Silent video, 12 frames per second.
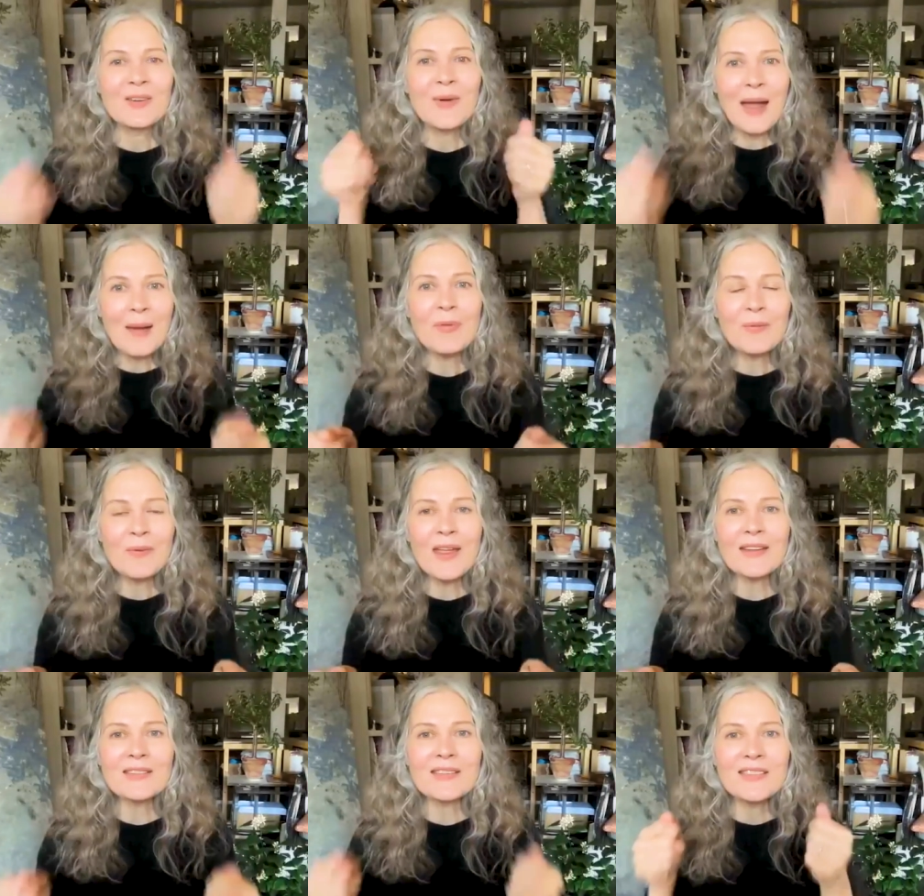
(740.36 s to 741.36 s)
grab the
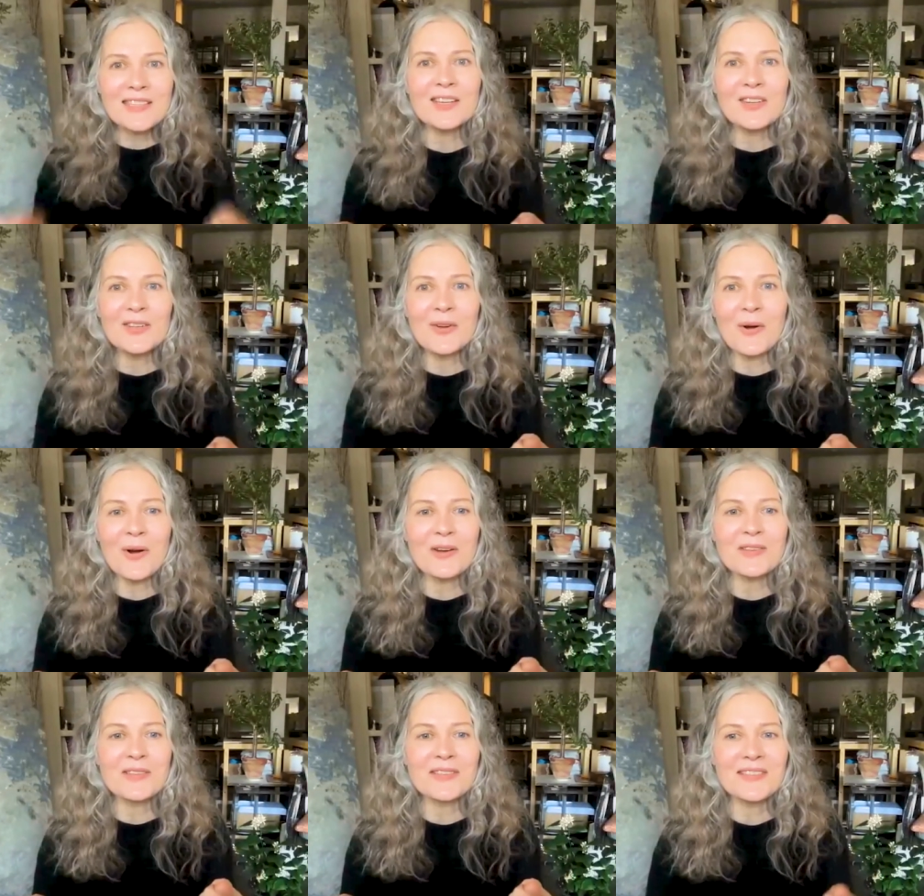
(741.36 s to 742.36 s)
reins and steer your
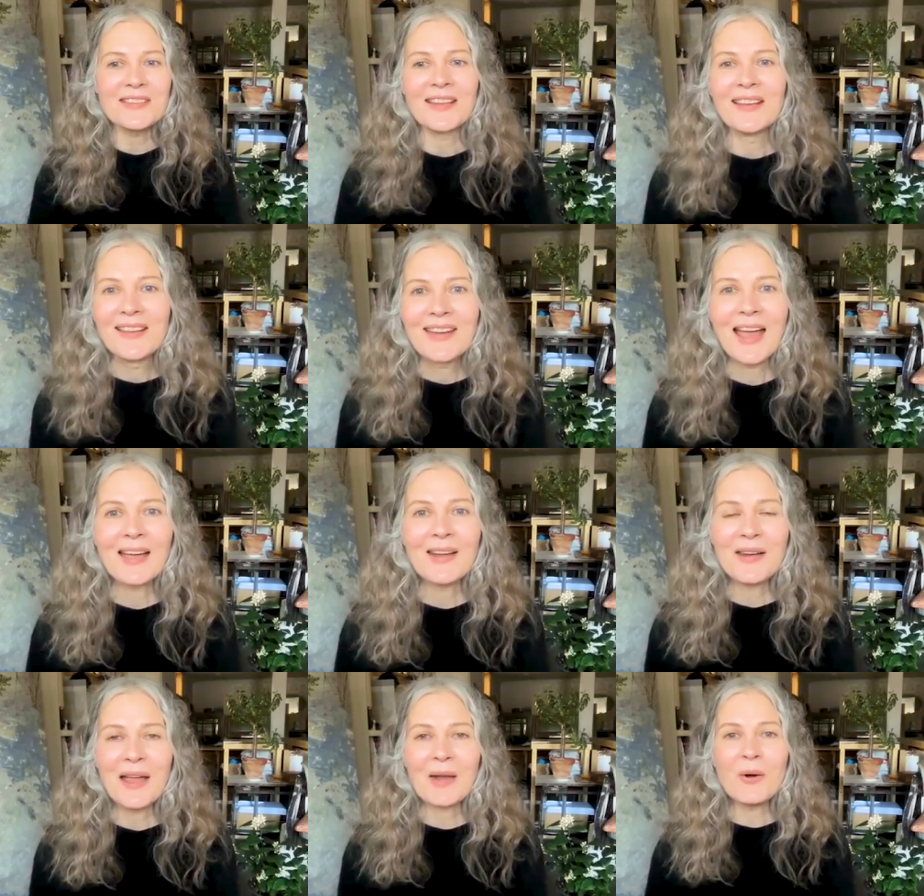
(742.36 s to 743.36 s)
horses
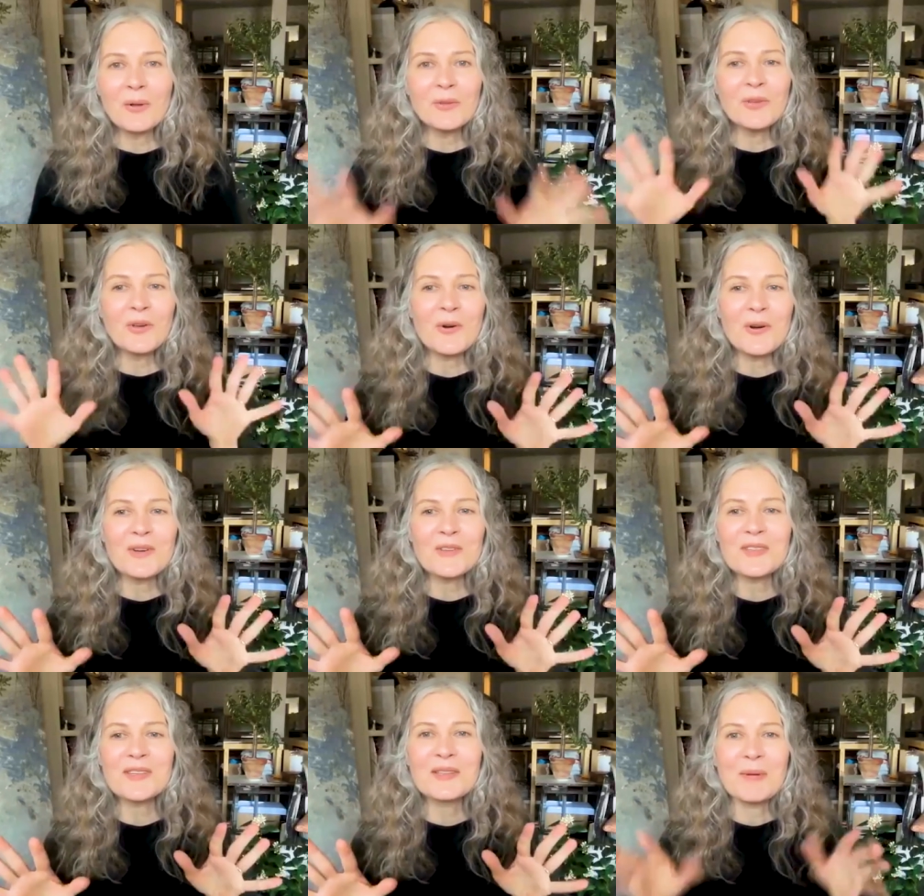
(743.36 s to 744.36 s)
not not hold your
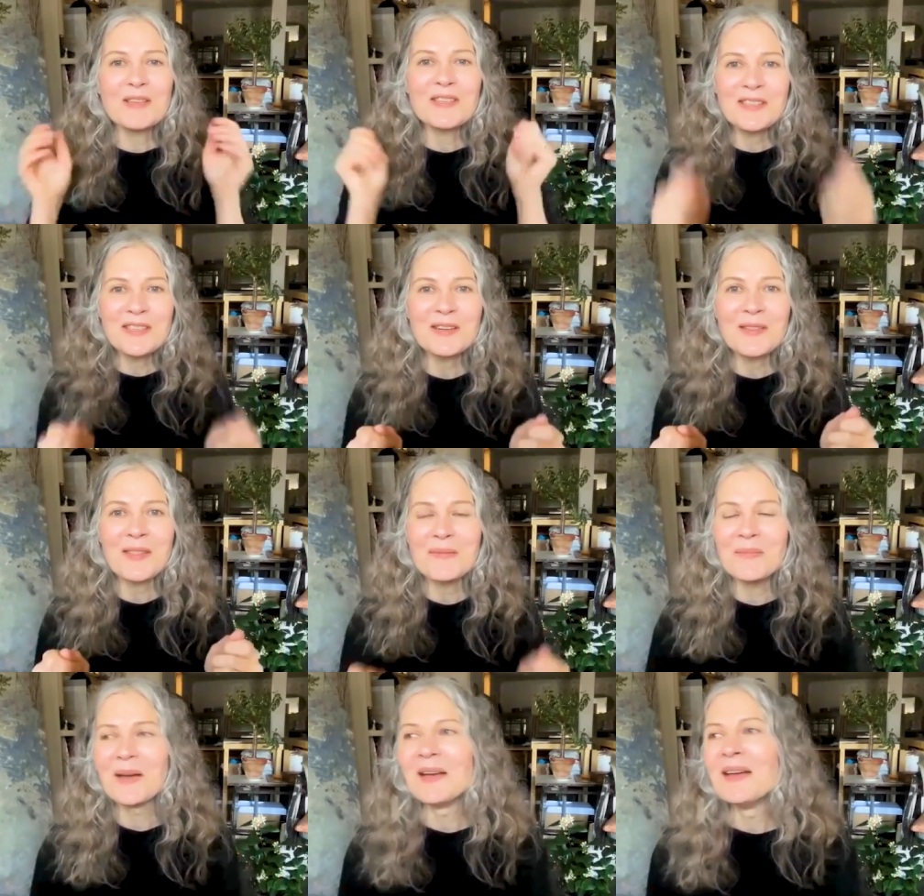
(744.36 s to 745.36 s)
horses but steer
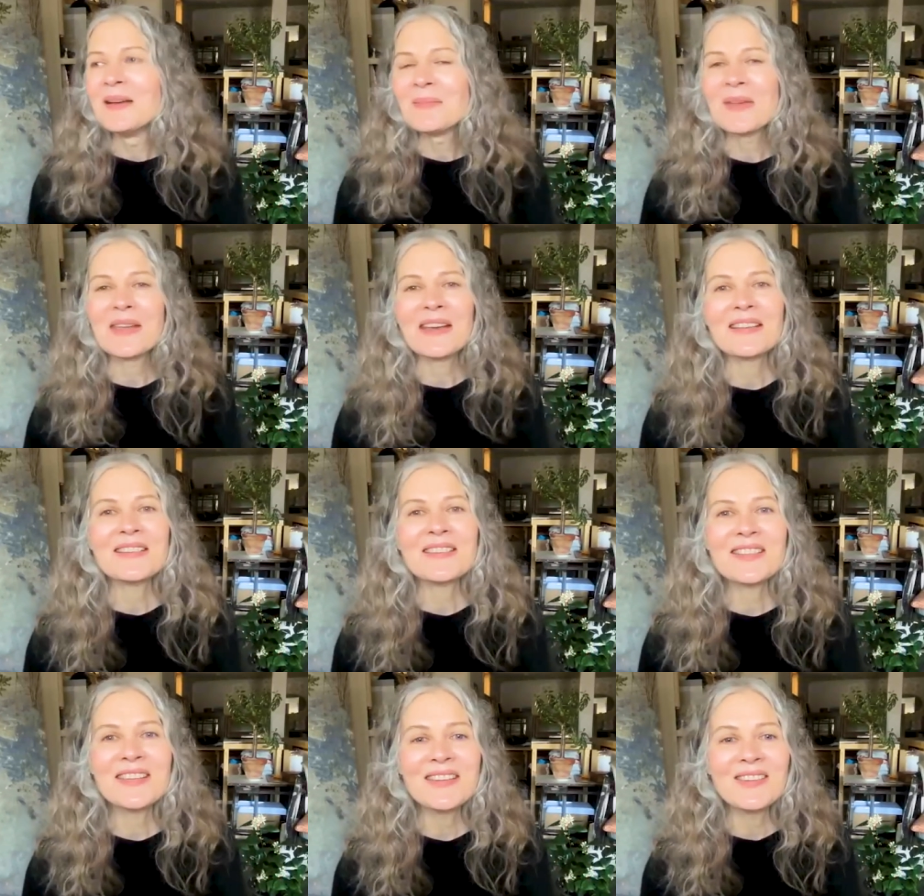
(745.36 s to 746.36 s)
them because
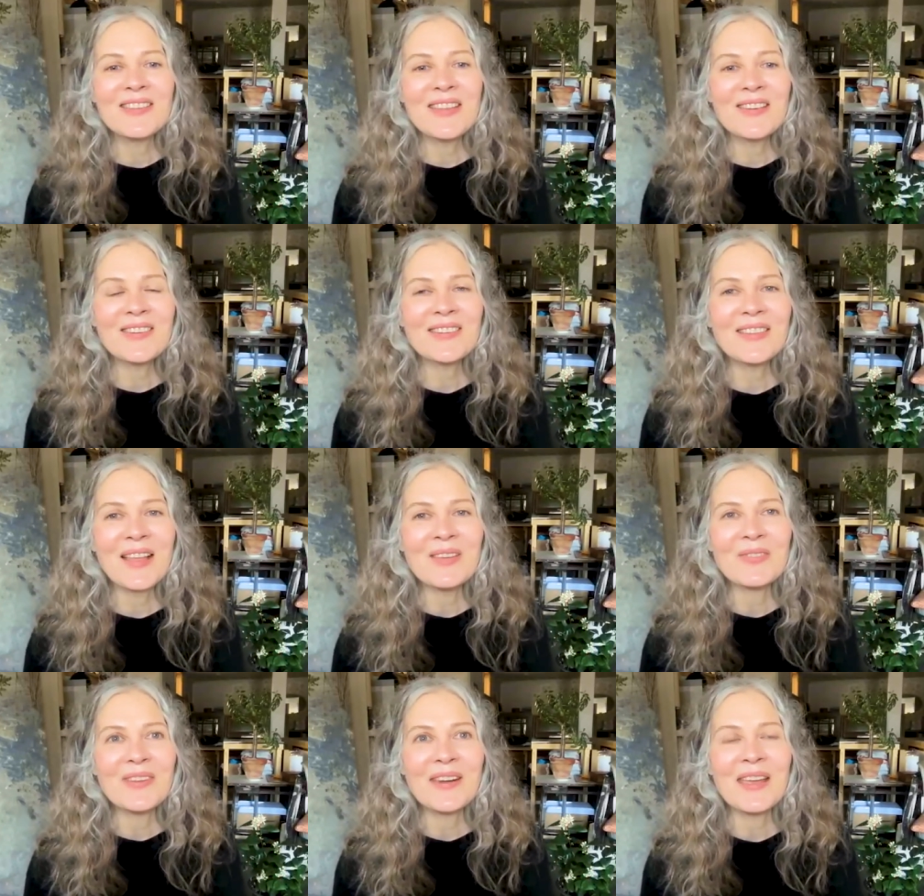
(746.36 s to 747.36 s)
she knew there was
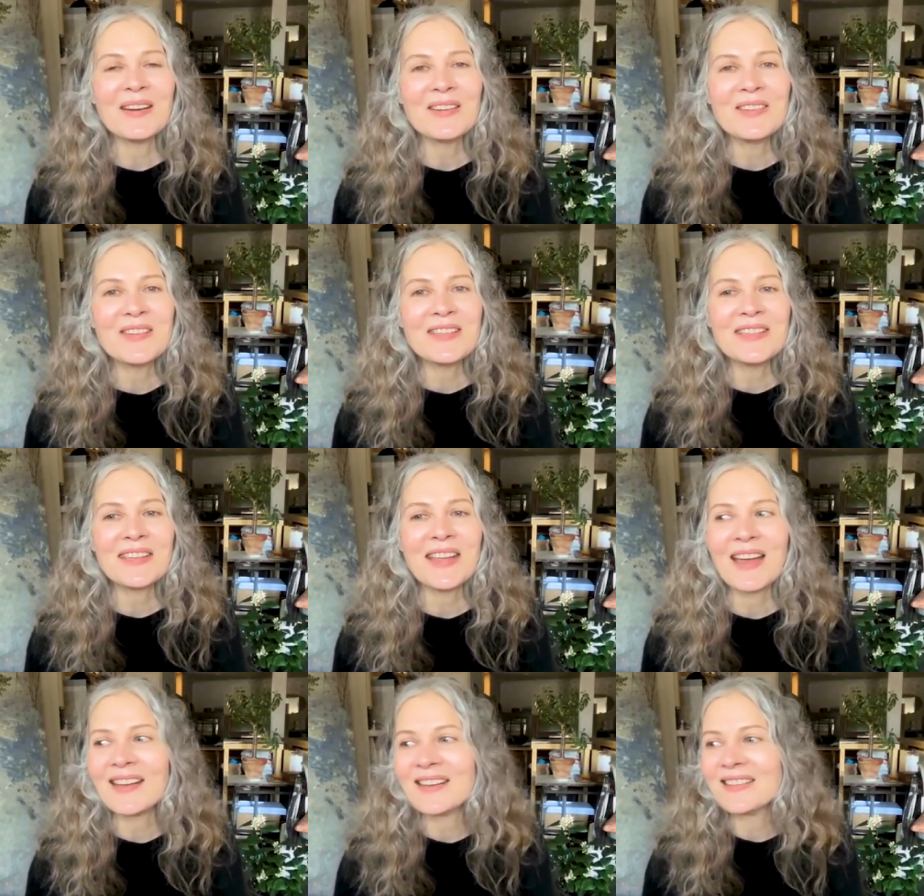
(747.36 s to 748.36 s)
life and energy to
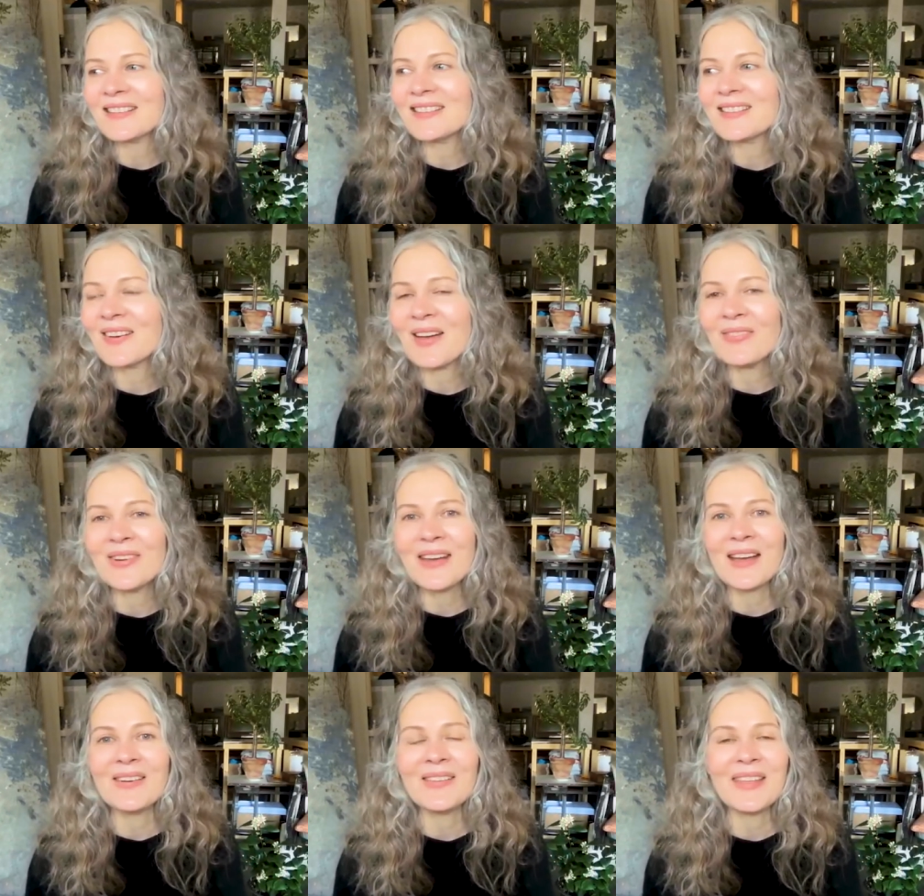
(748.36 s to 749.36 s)
guide us and so every
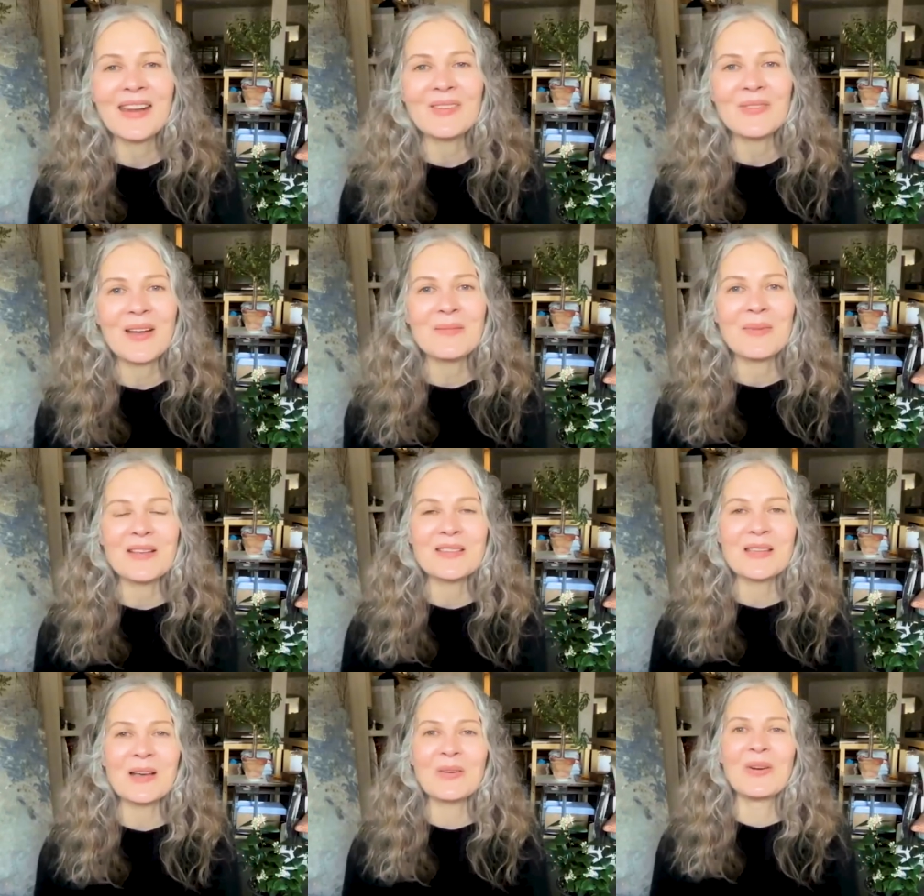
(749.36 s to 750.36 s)
now and then i find
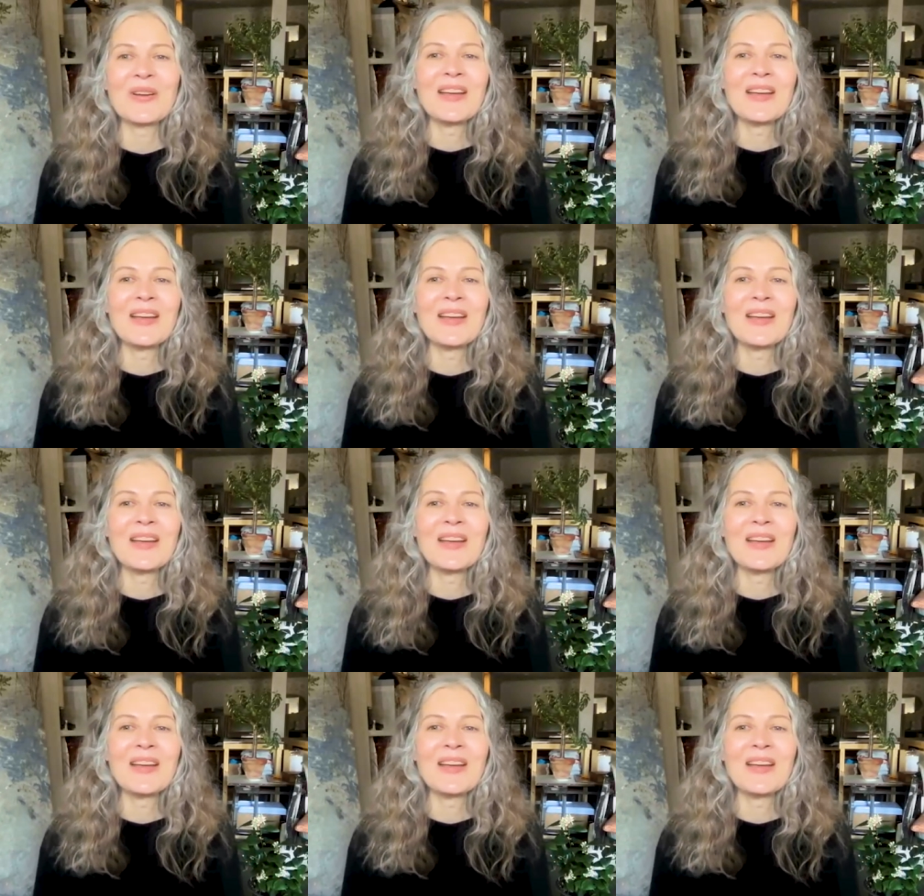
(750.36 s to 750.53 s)
myself